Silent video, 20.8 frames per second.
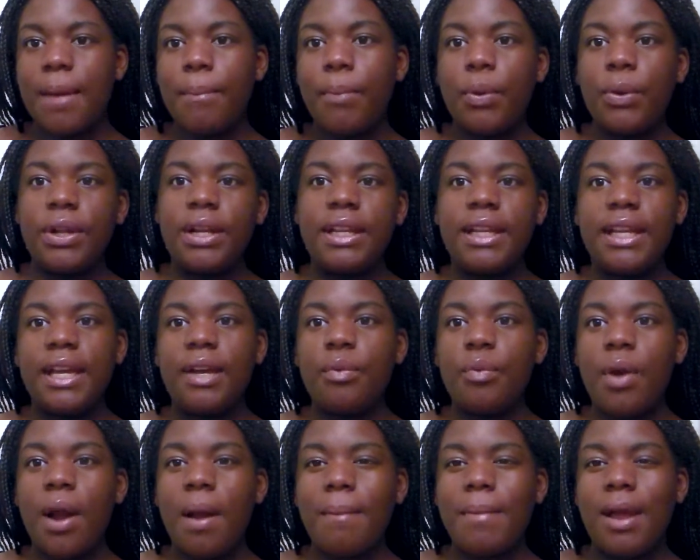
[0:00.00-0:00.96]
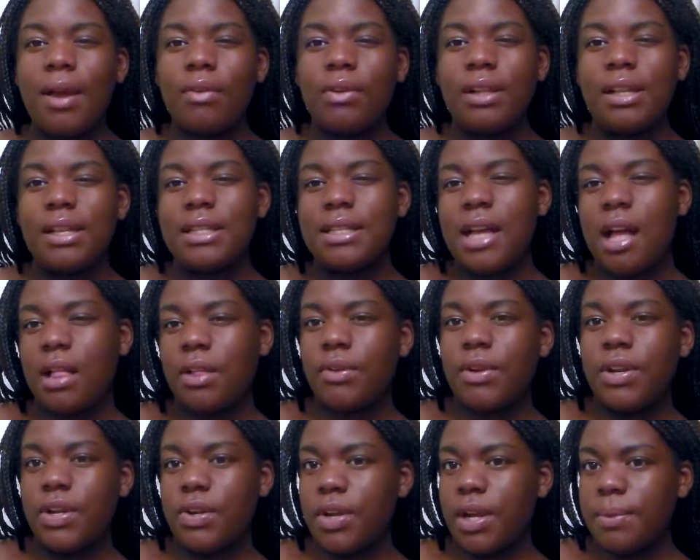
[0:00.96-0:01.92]
to that point again where I'm not really
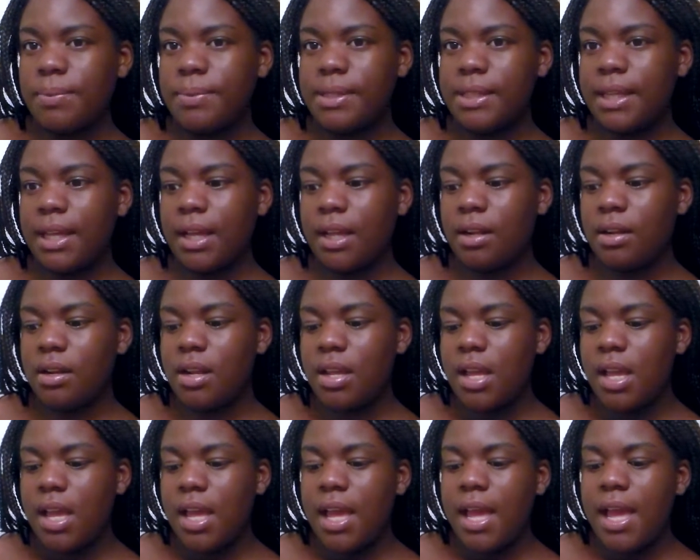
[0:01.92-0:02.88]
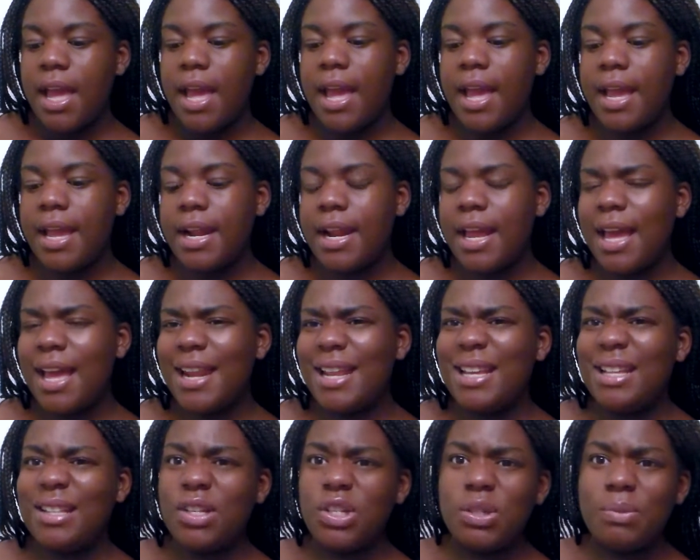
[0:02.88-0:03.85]
tolerating grapes again. And I
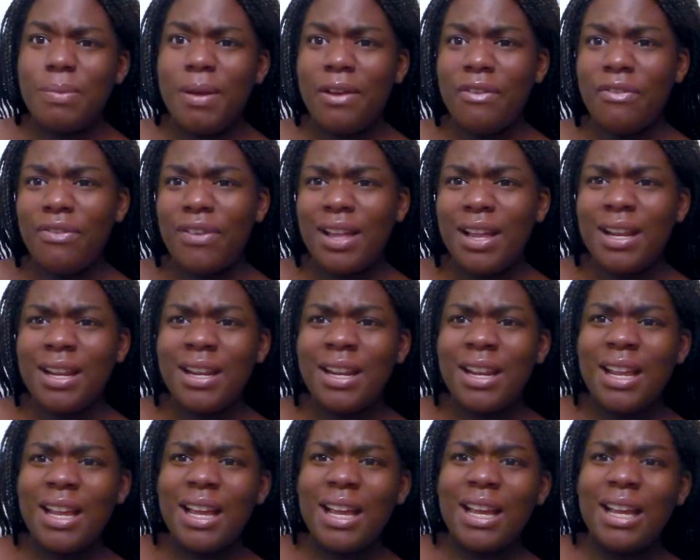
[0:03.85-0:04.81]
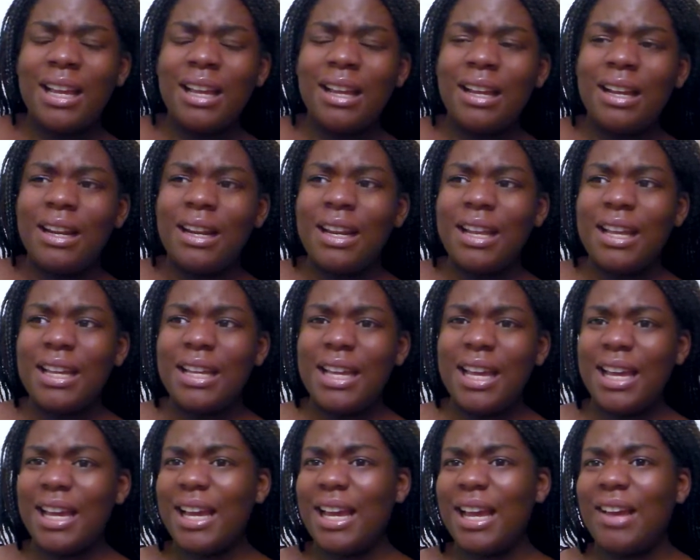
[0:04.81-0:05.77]
had an English muffin, and
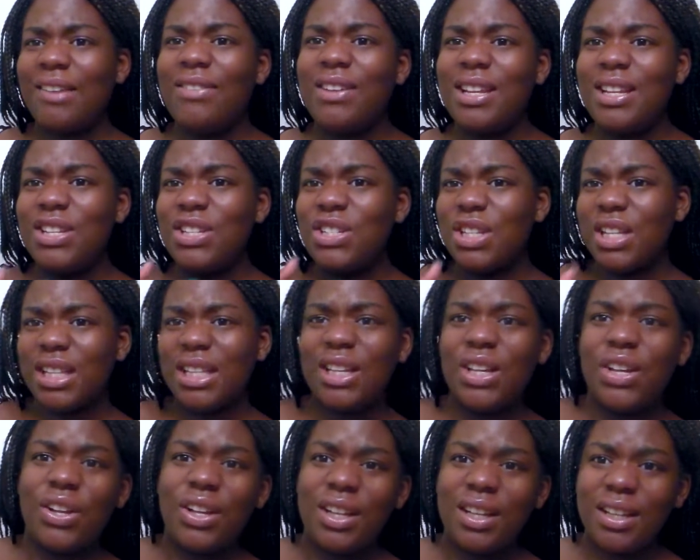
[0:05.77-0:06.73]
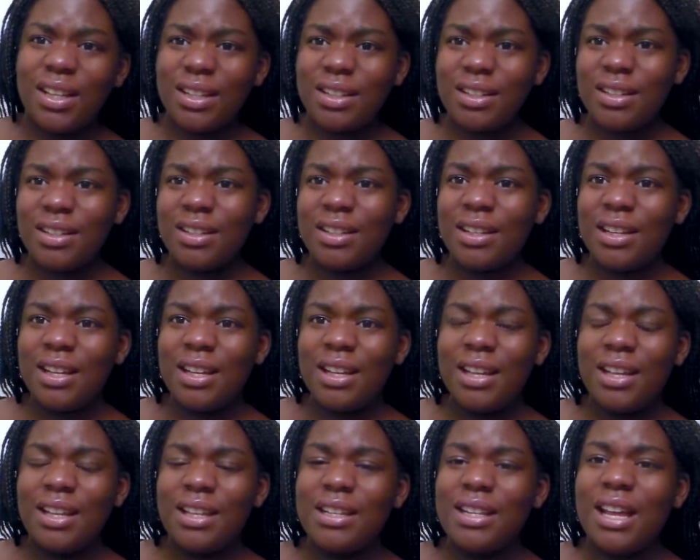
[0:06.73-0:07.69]
it can't have any jelly on it,
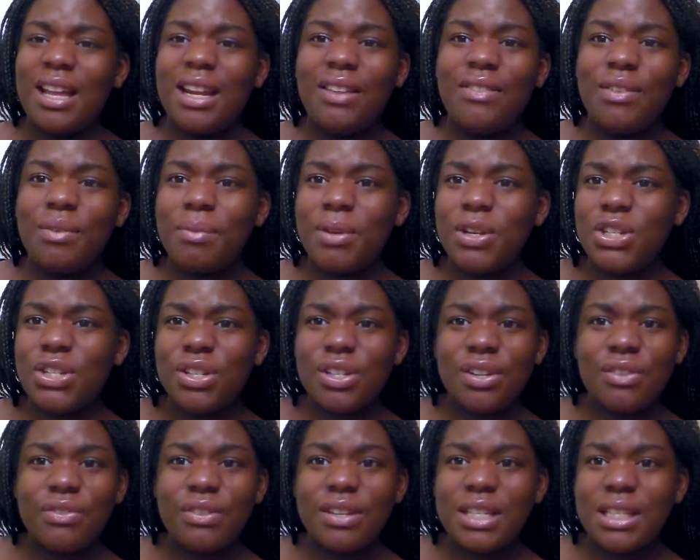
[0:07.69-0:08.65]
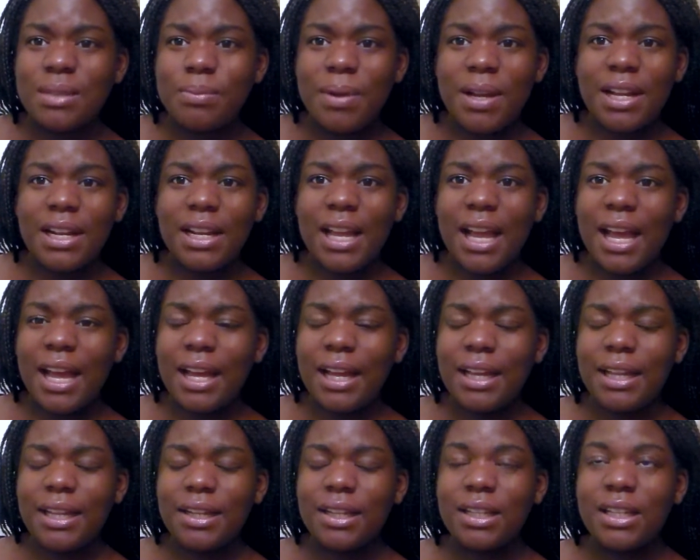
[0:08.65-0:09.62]
not even my sugar-free spread
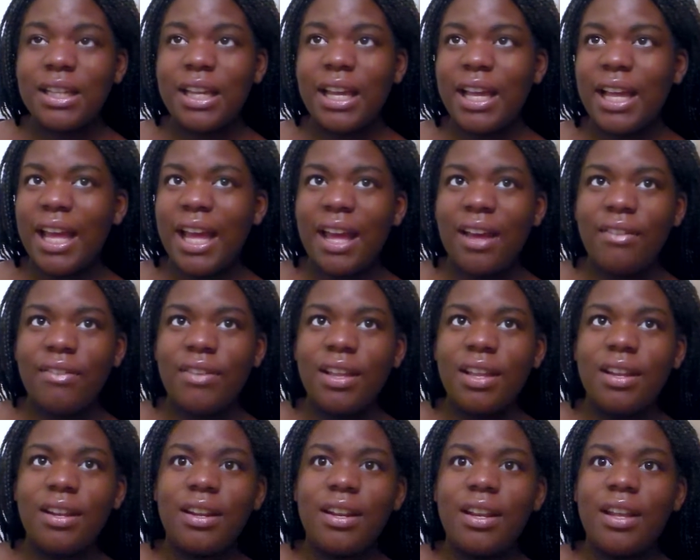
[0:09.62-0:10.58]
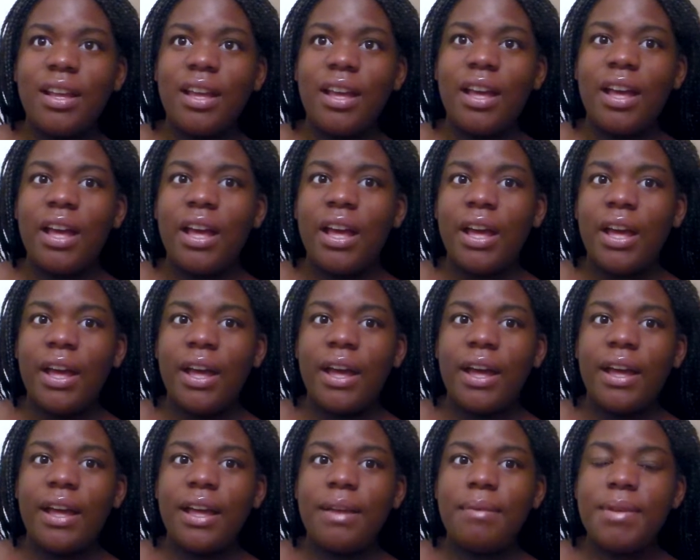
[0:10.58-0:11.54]
kind. Can't have it.
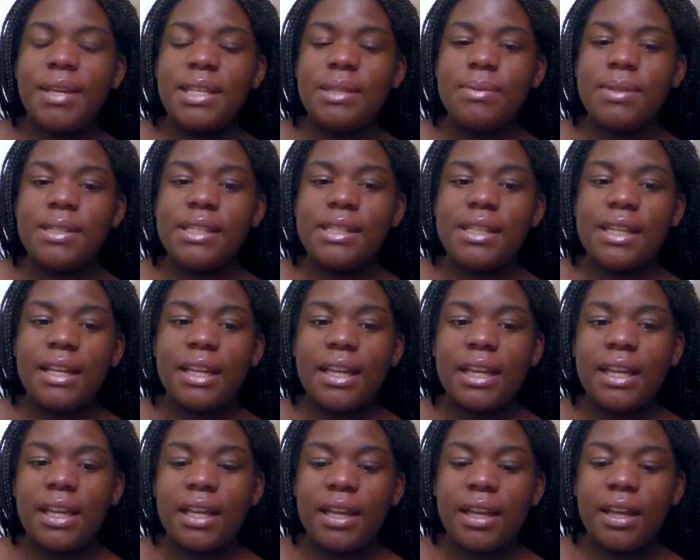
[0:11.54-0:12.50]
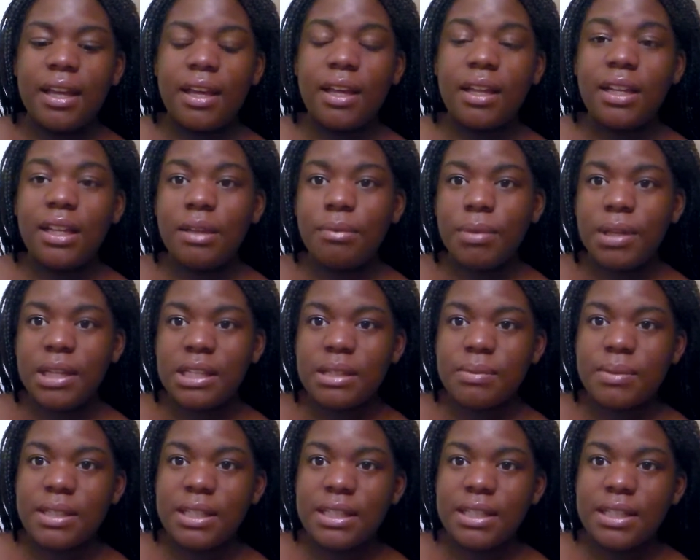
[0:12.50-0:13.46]
It makes me sick. Honey
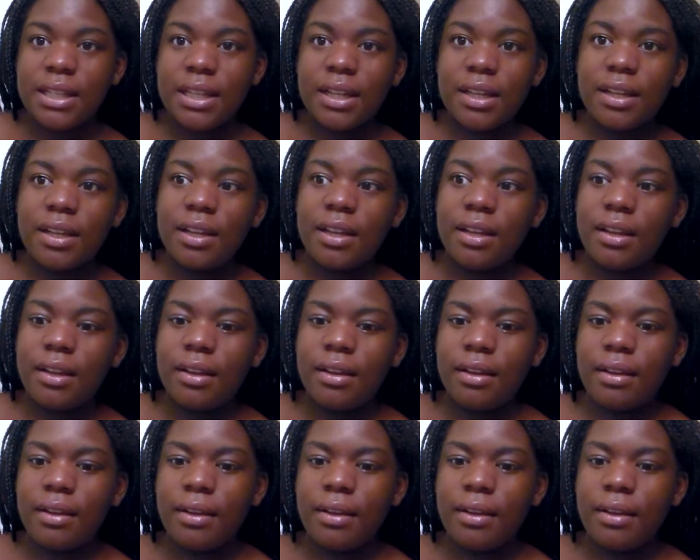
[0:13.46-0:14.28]
makes me sick.